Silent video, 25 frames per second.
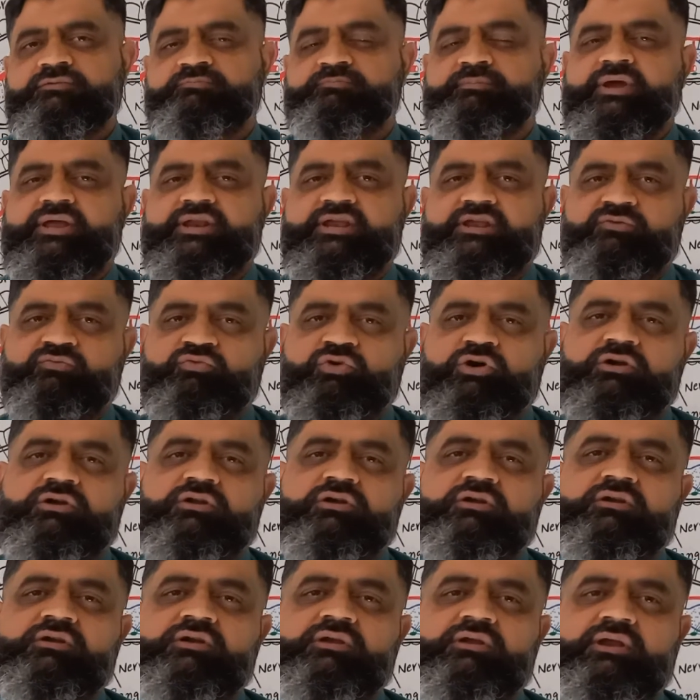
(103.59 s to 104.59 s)
marine
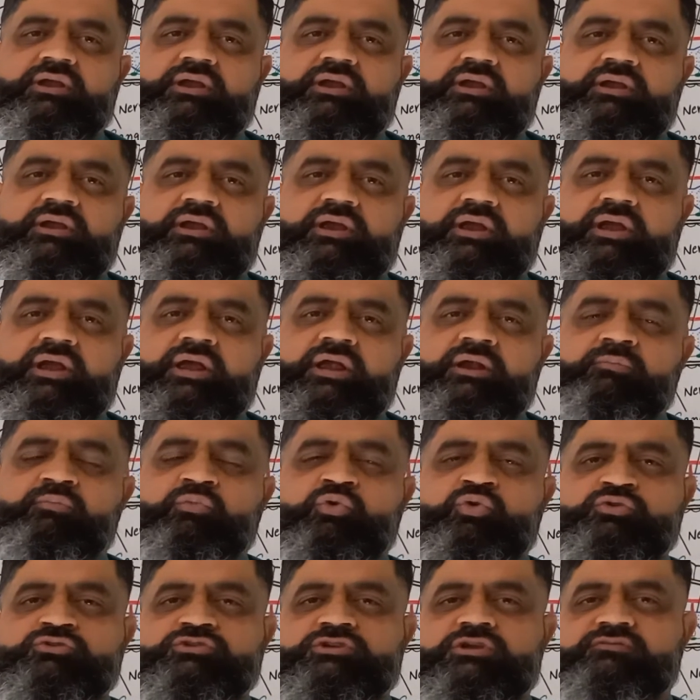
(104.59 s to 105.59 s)
water, and
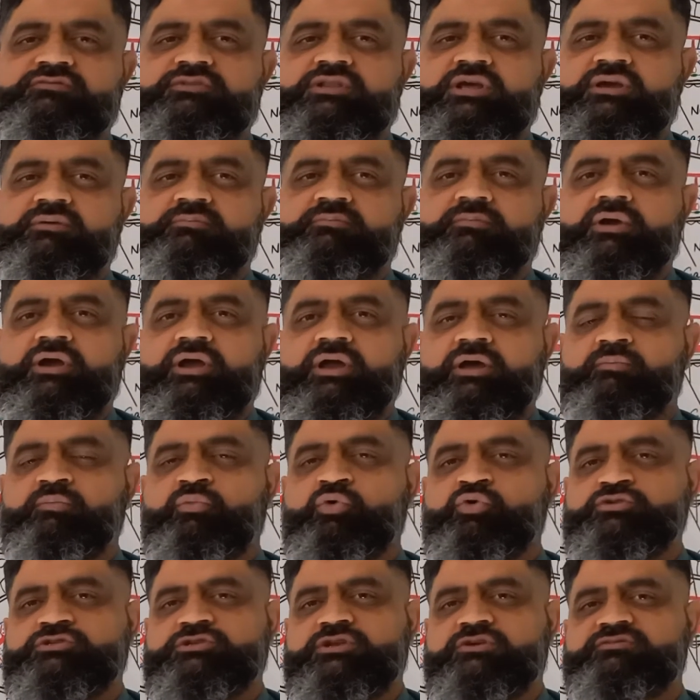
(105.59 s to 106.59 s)

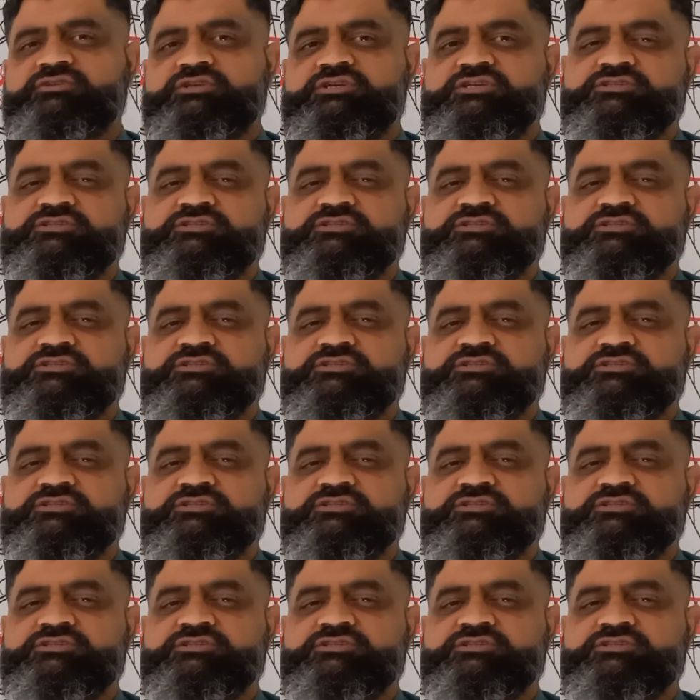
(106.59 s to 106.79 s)
most of